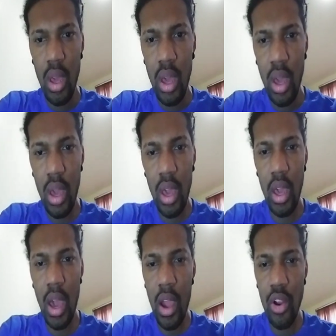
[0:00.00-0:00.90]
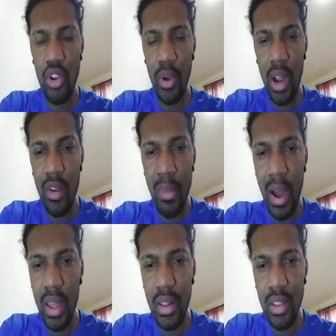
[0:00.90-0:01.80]
Hey, how are you doing,
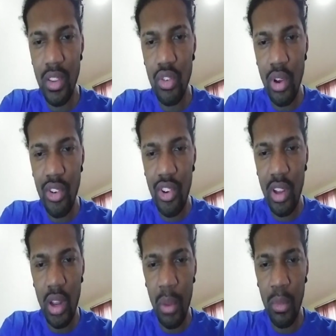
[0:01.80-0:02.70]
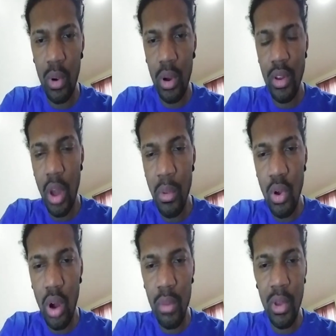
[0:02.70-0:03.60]
everybody? This is Christian. I'm on
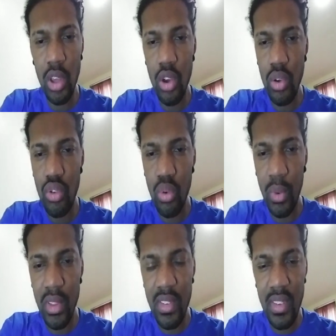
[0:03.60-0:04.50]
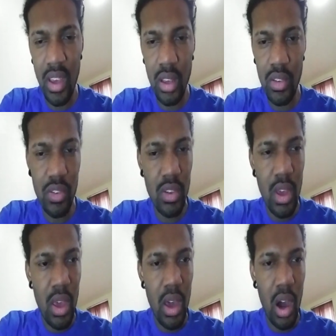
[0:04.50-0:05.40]
WRBQ 216.
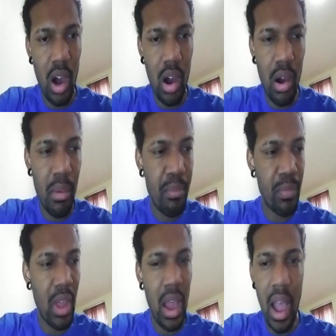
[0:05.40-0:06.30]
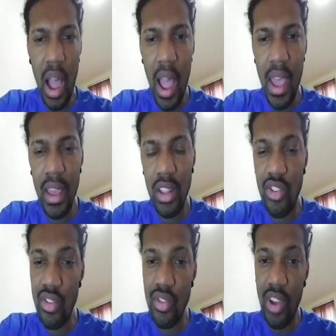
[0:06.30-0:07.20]
I
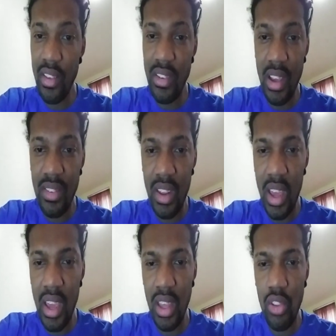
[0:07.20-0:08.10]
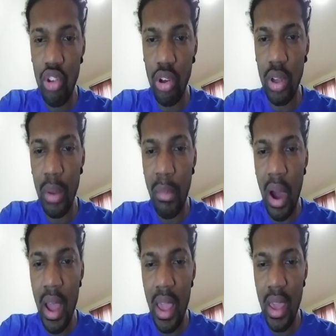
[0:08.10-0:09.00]
just yesterday took
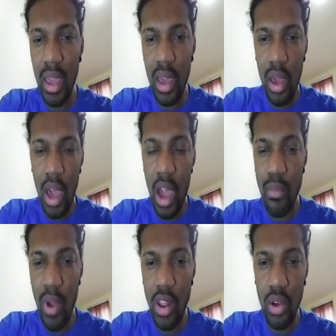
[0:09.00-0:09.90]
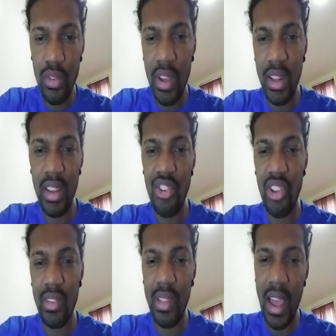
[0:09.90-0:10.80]
my ham radio
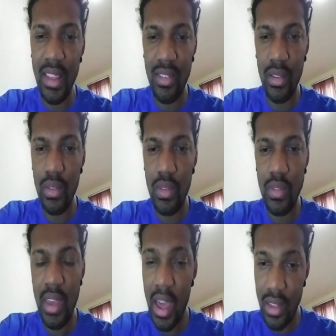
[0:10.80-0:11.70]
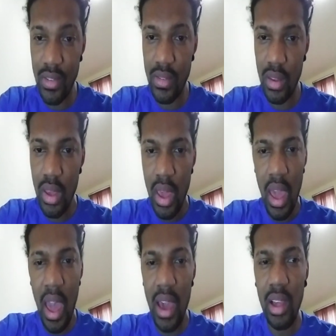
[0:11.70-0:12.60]
technician's license test
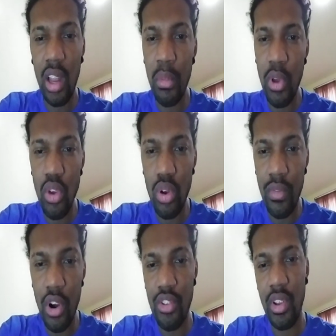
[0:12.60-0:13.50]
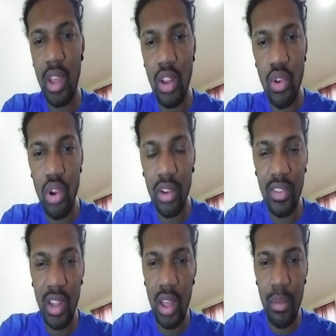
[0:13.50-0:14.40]
at Columbia University in New York
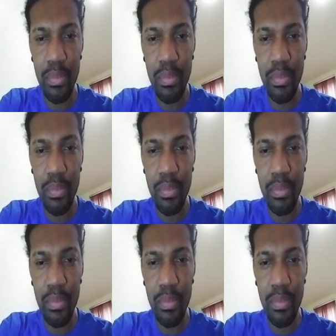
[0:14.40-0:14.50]
City,